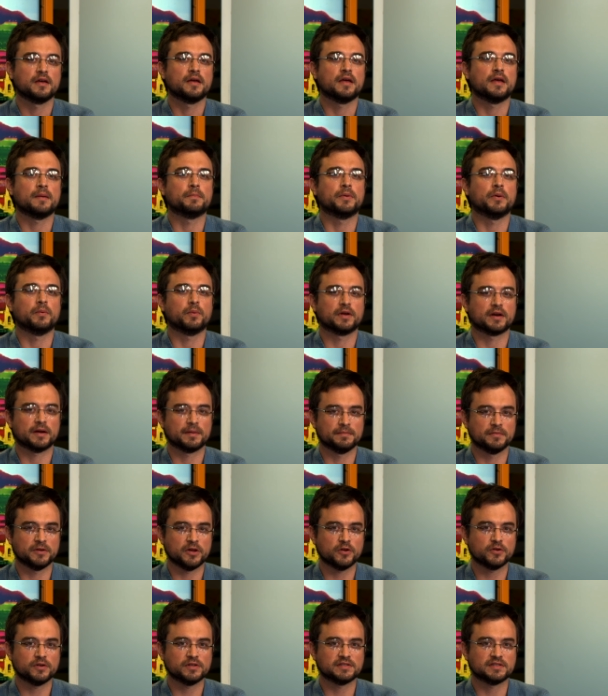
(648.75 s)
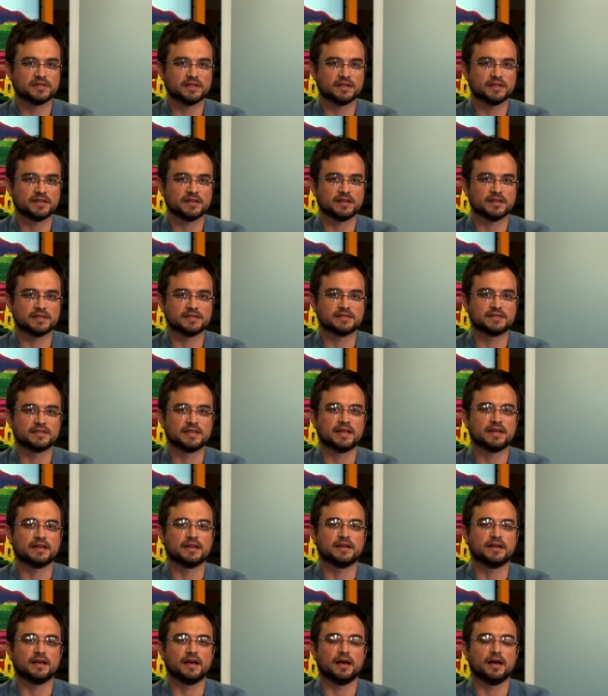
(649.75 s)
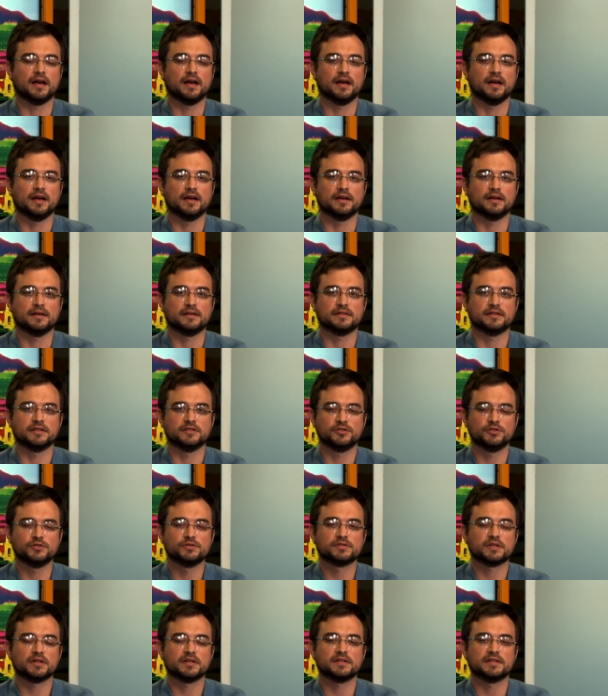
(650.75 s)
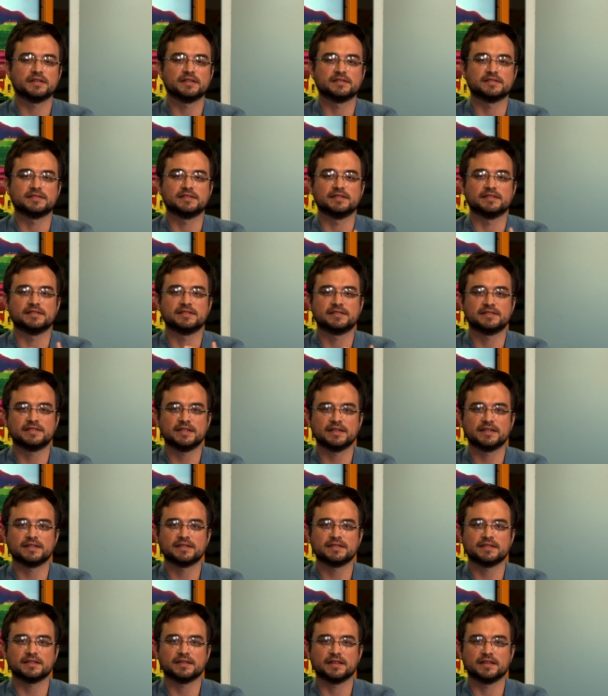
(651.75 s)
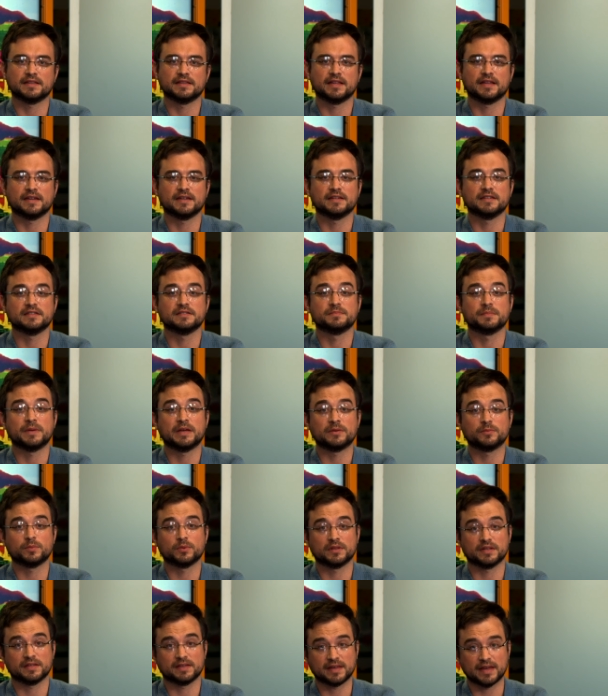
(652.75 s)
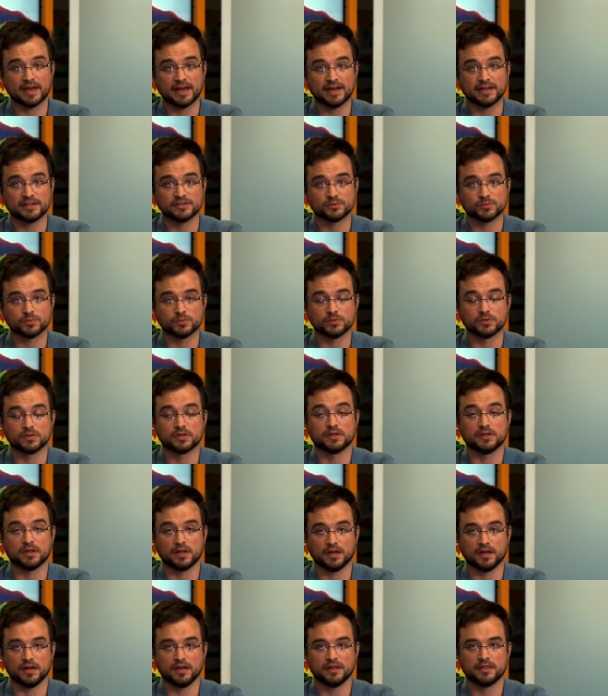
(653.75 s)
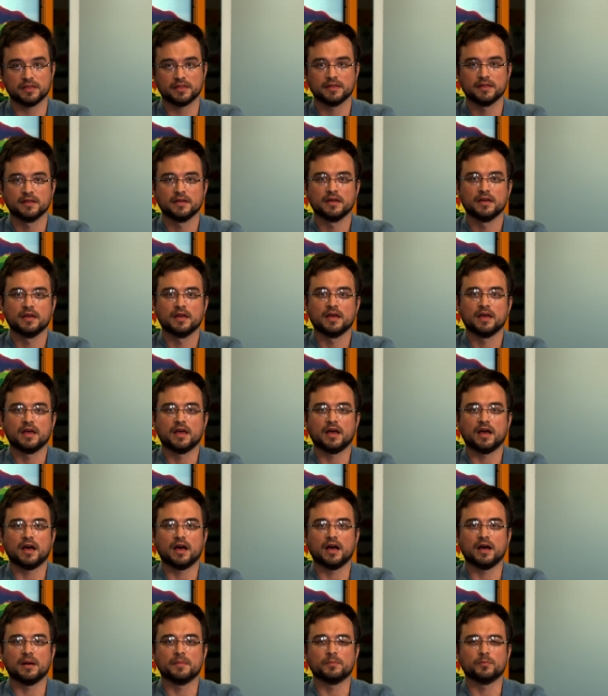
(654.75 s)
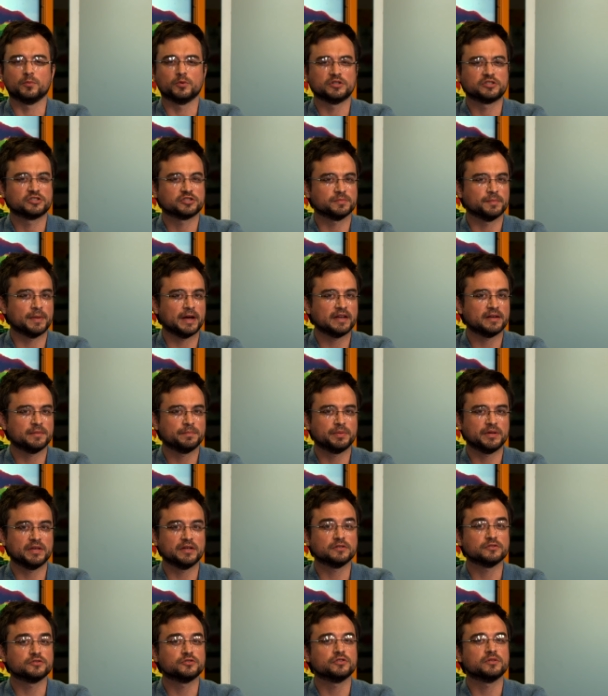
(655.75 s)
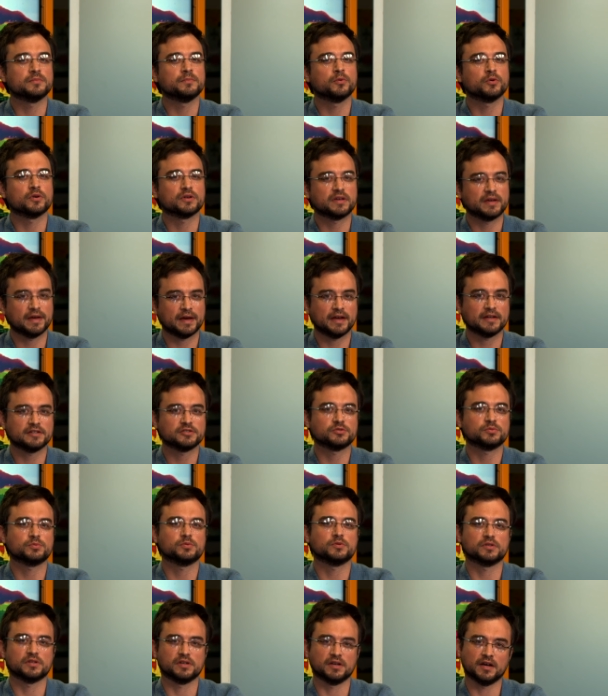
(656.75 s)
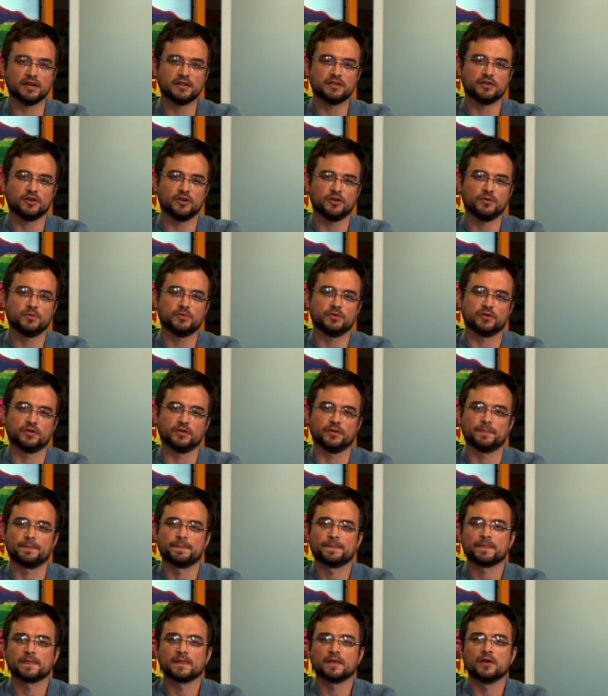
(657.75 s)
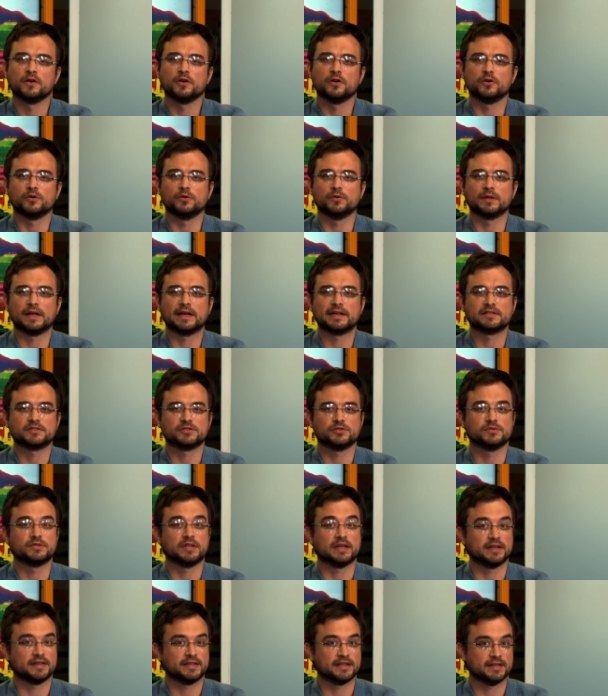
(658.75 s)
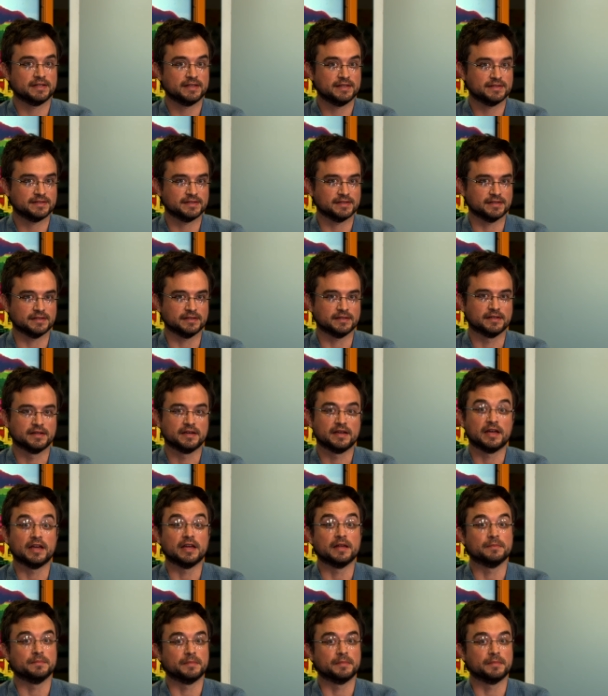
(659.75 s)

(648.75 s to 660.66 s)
but what I'm noticing is that uh, the Tucson is distinct in that it is made with a casual cloth, um, which might appeal to the more casual gun owner who likes to take it easy and